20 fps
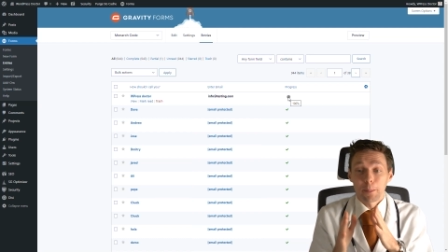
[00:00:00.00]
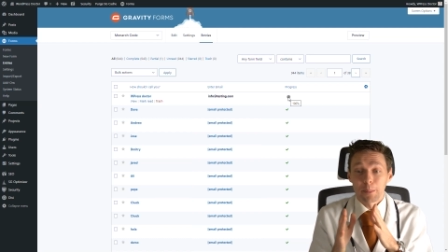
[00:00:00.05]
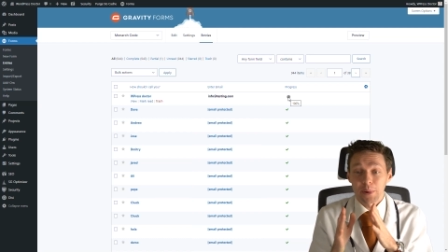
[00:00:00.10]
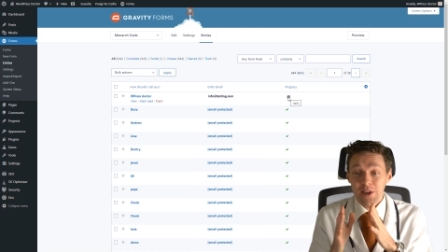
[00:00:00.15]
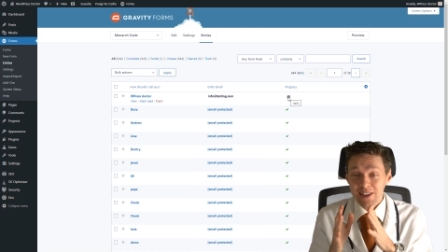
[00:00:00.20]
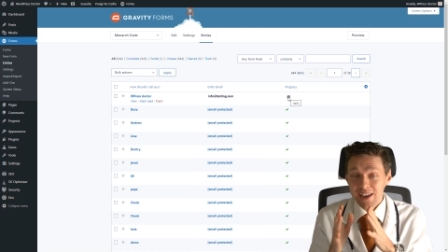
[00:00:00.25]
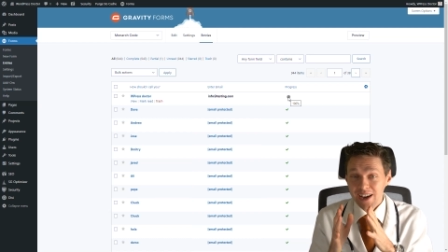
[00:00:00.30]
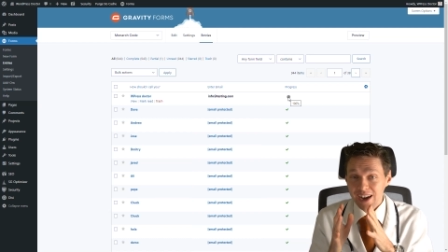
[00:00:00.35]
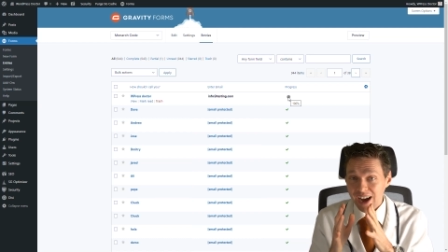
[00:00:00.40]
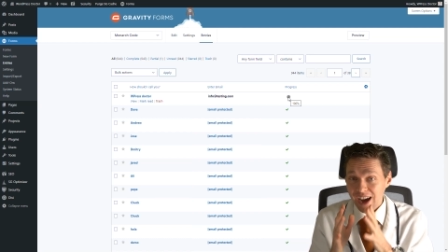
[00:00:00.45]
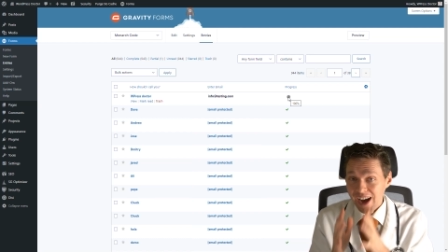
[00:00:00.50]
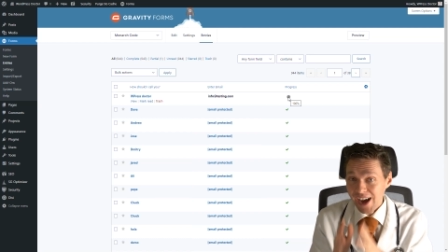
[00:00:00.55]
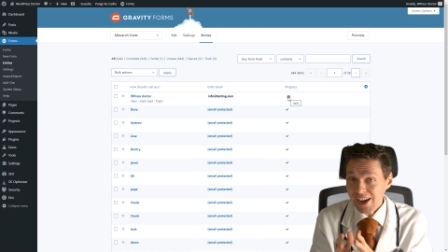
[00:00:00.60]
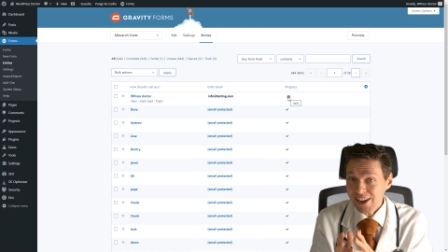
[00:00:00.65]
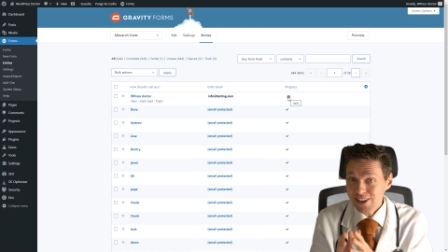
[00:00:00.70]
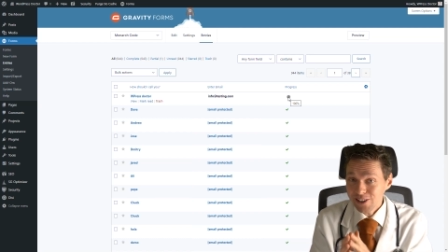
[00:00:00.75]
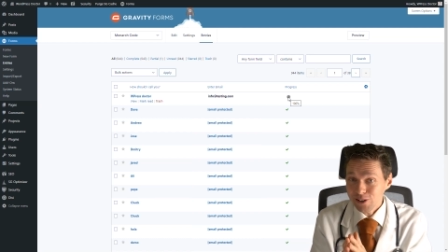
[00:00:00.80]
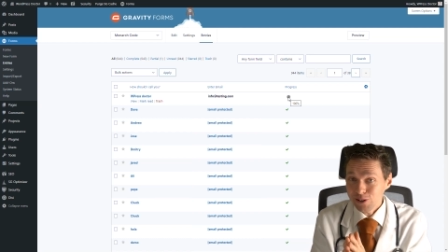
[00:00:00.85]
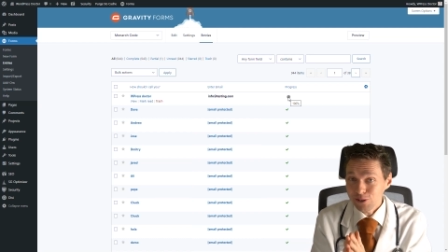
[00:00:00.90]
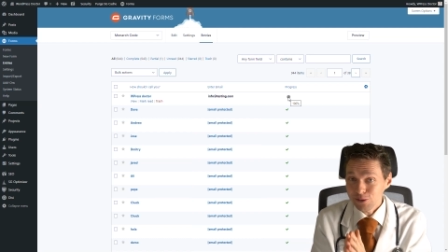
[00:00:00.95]
but
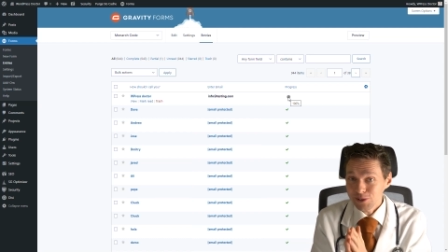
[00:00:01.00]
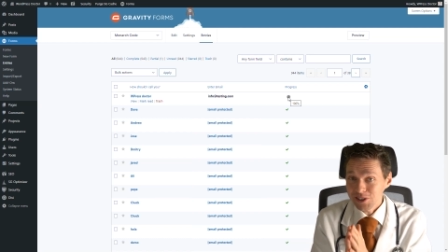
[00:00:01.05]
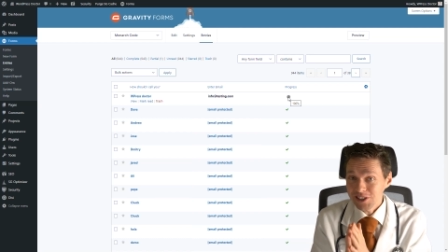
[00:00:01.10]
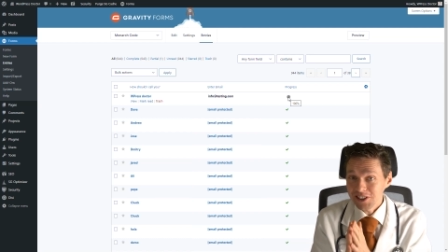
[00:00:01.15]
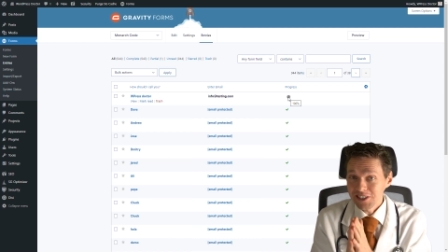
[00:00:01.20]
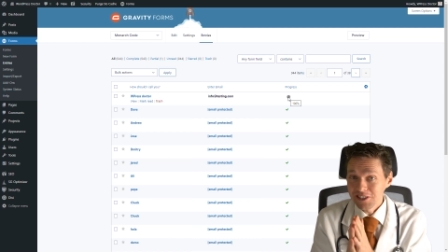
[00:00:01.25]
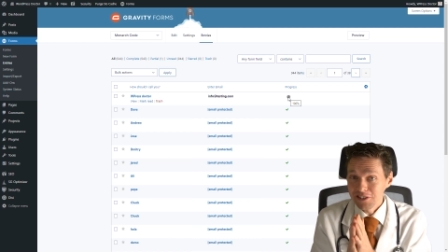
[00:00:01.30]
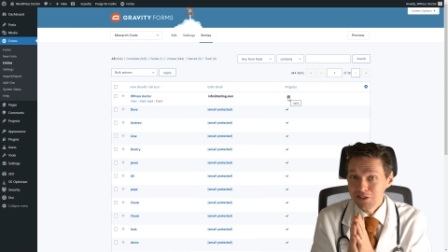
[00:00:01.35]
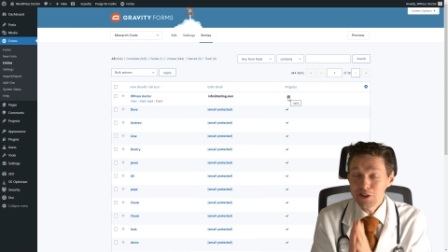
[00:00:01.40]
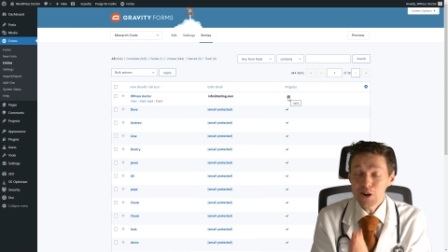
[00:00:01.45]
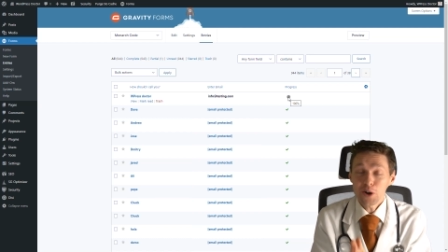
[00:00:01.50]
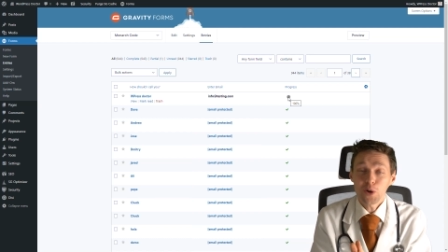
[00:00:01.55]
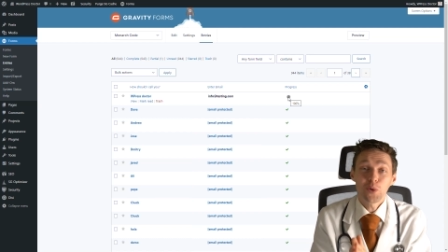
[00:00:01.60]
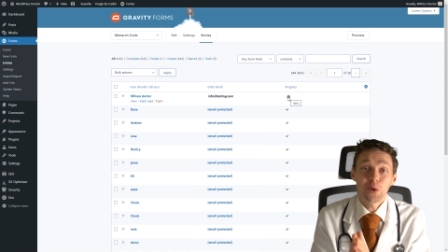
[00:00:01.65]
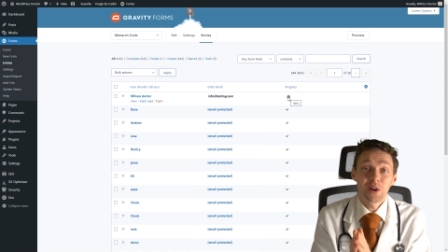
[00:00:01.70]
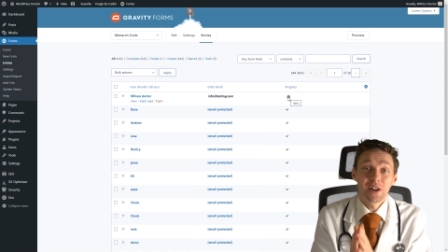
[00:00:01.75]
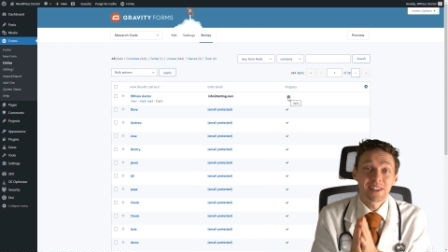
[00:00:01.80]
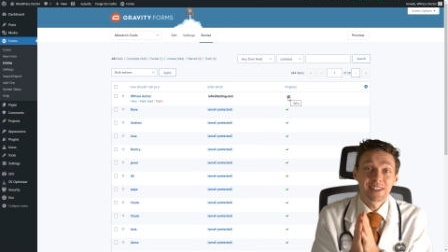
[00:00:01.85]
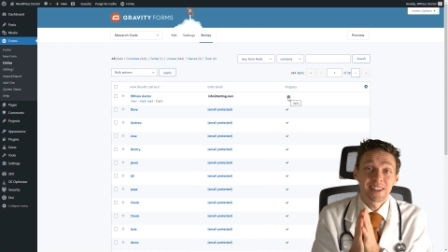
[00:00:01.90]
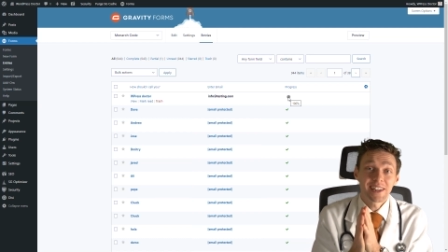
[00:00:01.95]
I already
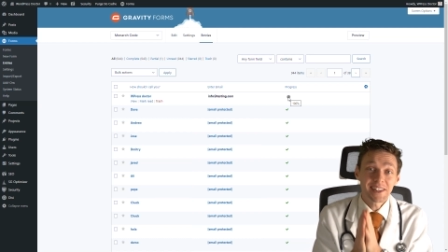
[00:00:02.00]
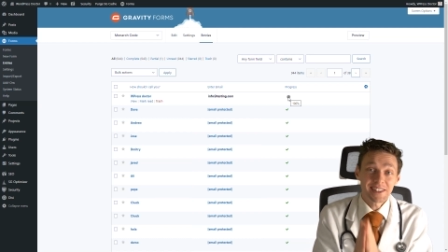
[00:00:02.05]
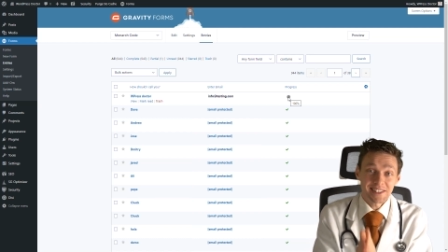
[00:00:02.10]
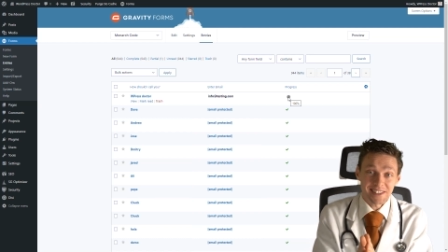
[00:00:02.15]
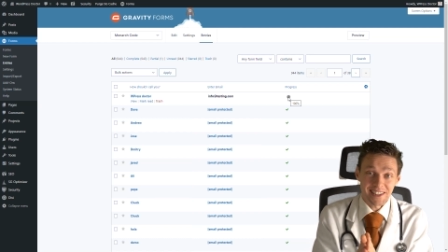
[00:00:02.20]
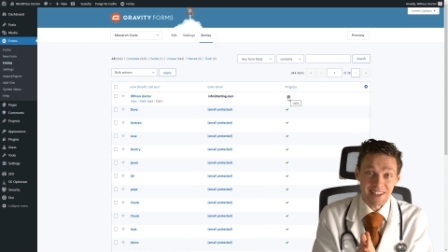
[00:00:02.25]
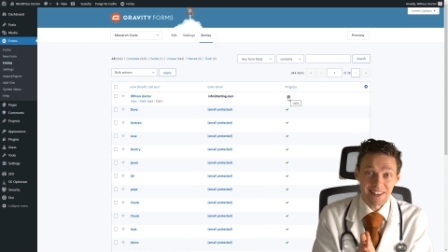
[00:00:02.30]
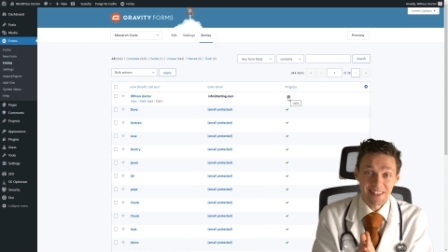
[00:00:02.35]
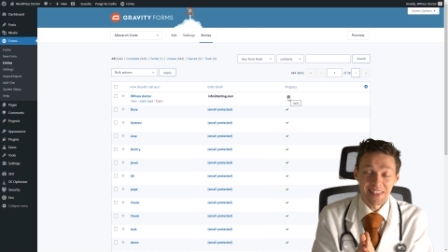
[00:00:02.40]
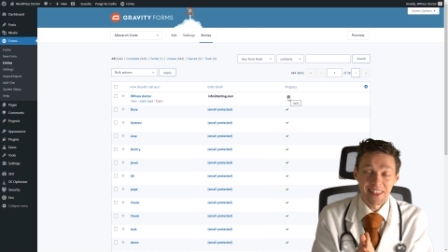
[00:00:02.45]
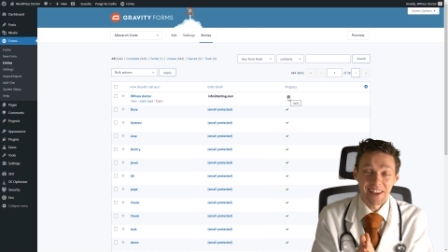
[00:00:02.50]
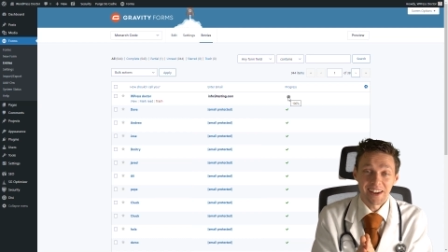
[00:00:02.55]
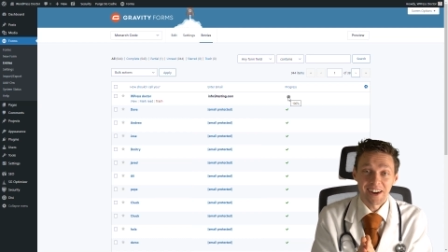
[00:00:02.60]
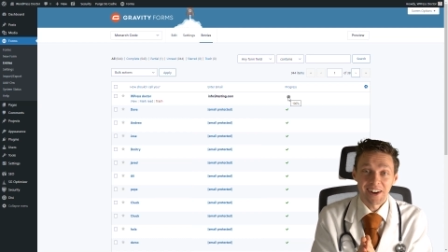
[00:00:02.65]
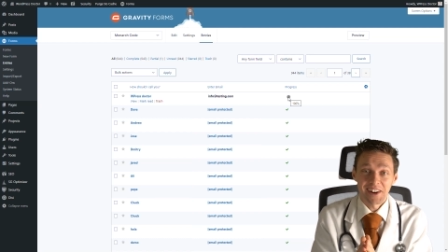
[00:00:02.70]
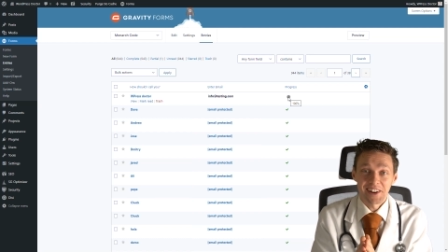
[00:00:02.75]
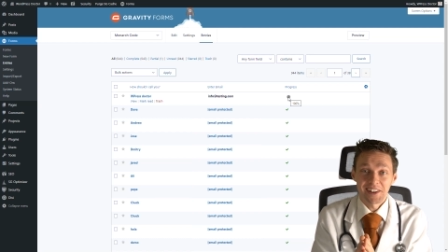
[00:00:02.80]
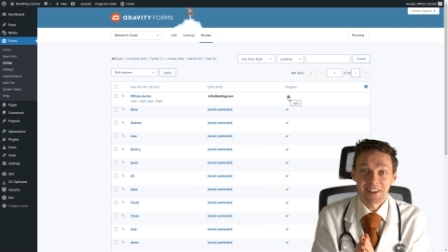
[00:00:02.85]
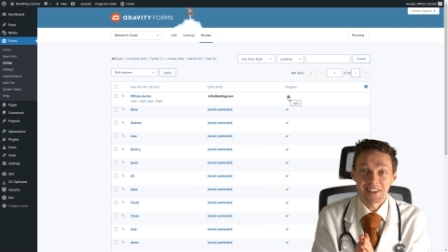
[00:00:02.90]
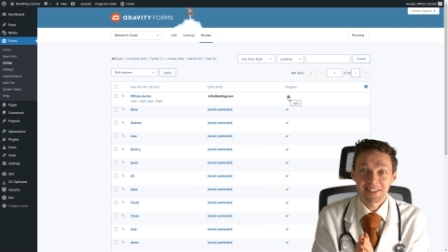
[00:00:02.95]
know that it's in
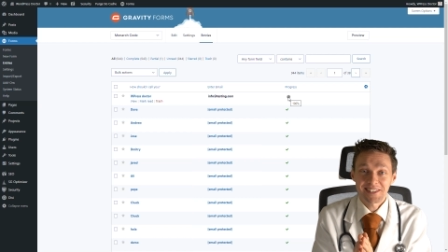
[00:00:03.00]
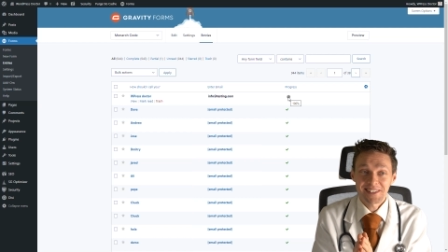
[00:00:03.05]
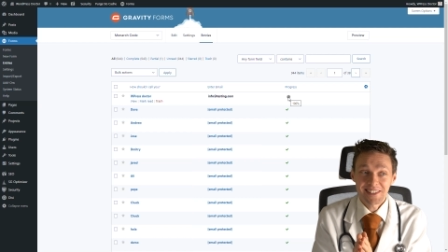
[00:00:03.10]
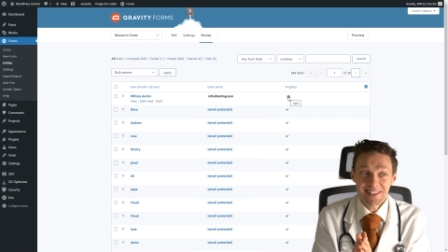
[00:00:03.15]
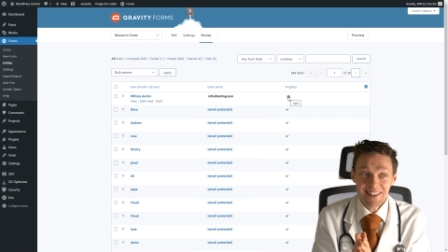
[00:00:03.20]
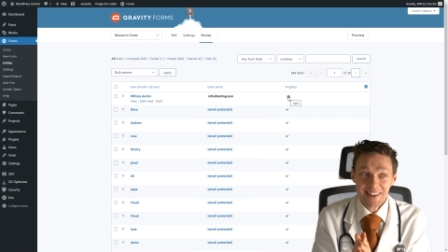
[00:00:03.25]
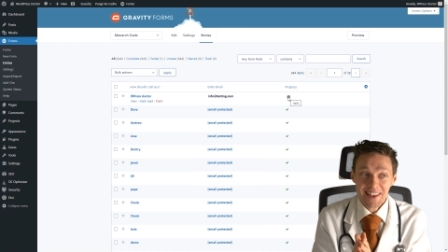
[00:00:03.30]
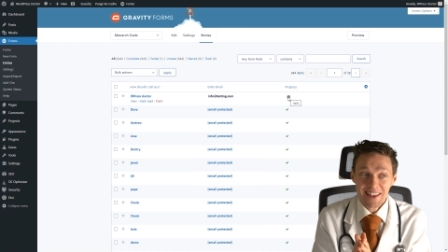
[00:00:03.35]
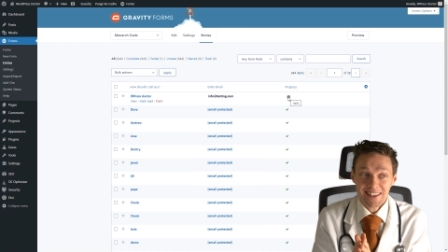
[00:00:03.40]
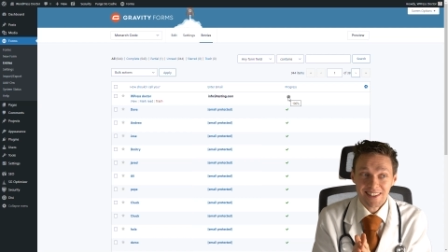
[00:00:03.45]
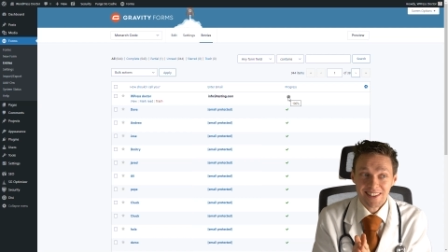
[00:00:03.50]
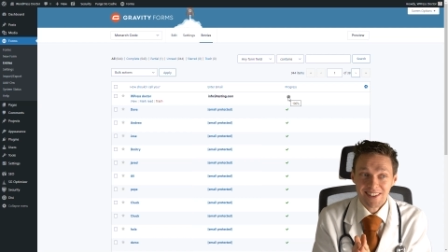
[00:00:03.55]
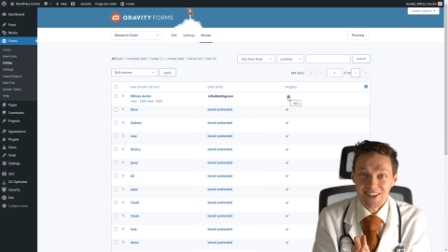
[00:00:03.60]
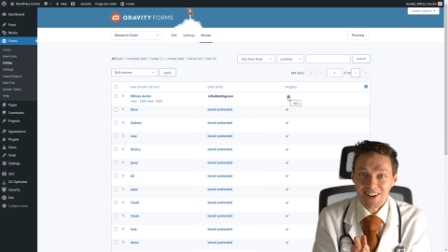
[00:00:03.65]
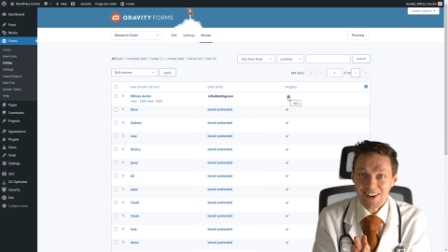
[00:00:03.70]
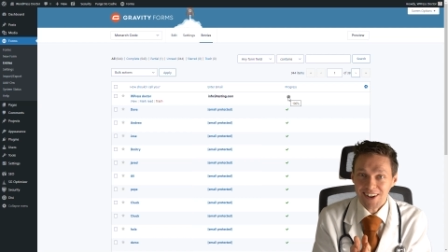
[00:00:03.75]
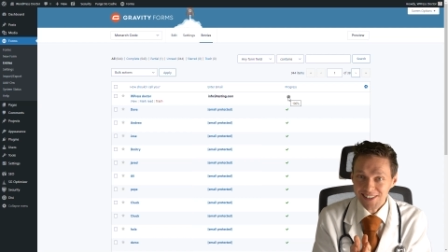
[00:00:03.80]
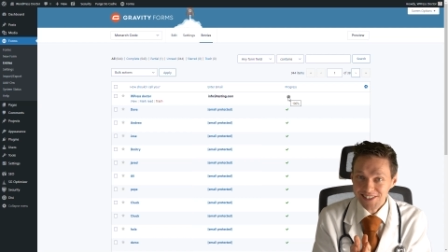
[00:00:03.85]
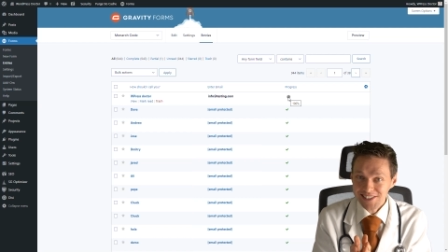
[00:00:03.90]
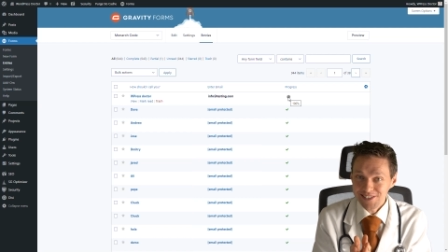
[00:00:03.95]
there. Isn't that
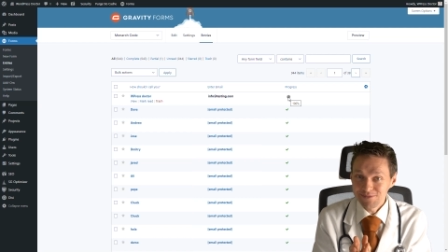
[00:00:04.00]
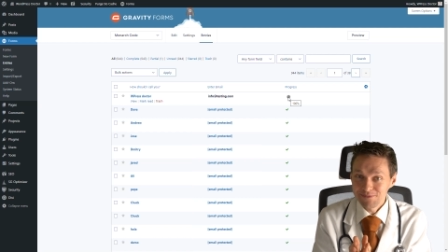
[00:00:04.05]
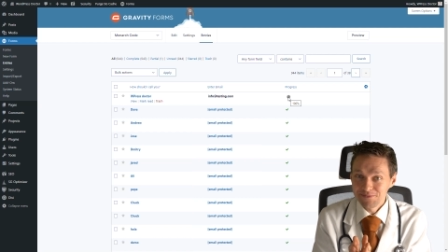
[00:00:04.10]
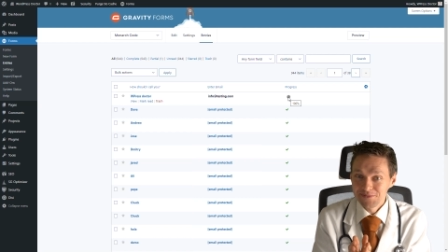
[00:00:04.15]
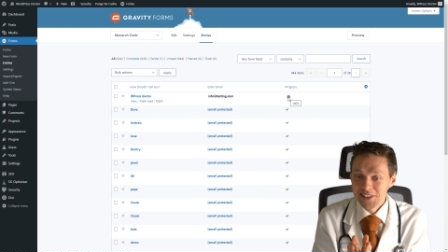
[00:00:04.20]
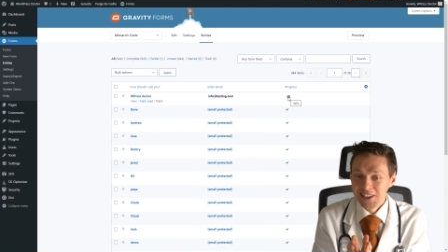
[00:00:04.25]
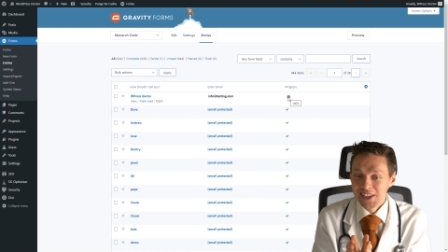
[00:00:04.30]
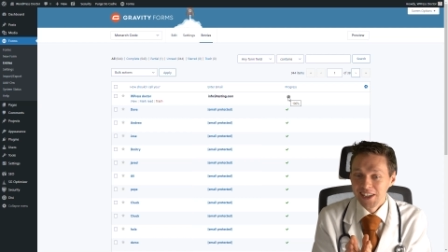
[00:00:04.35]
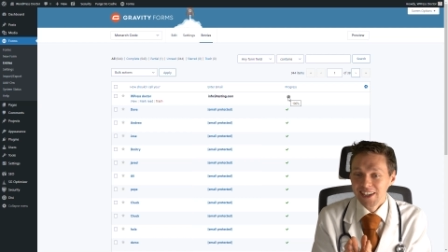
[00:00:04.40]
awesome?